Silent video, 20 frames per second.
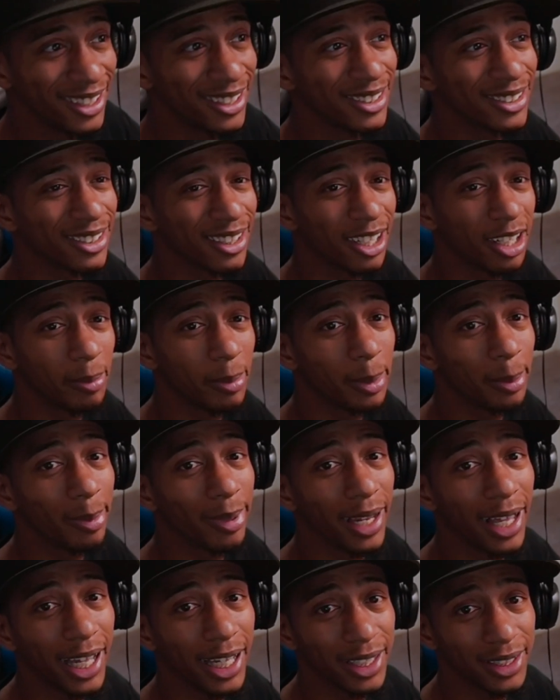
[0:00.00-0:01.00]
So they be
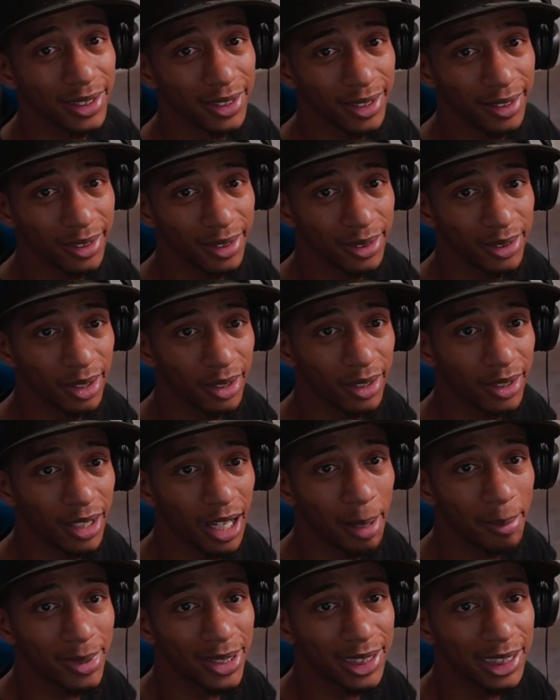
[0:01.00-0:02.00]
blocking stuff. So look, I'm
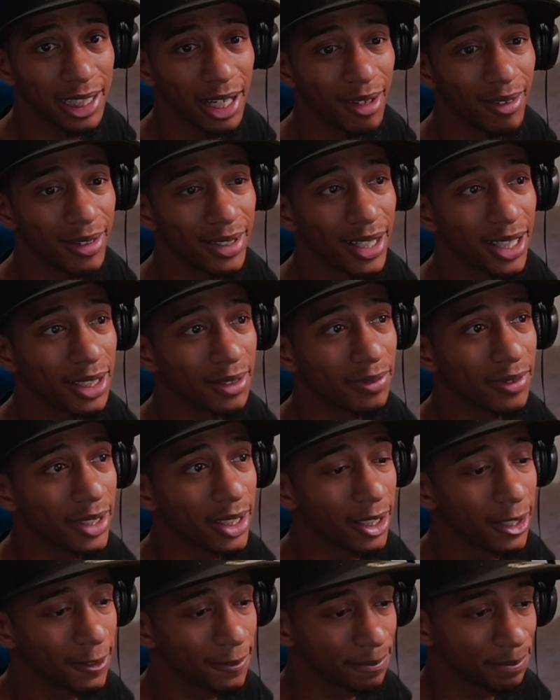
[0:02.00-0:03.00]
gonna see y'all in the next
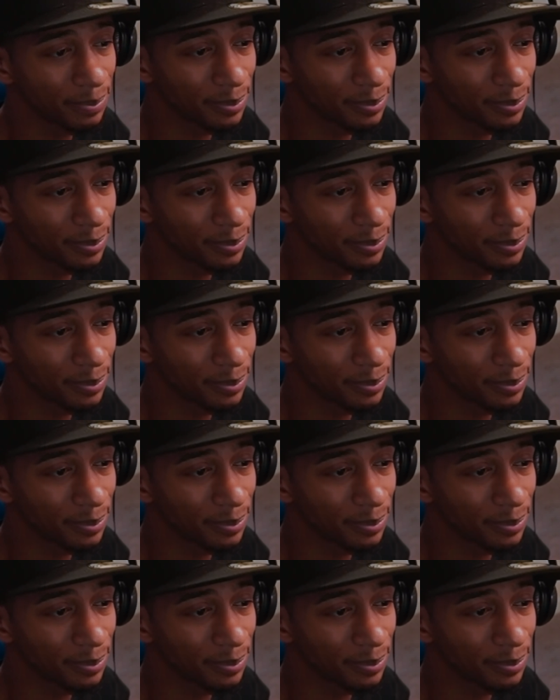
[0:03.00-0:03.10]
video.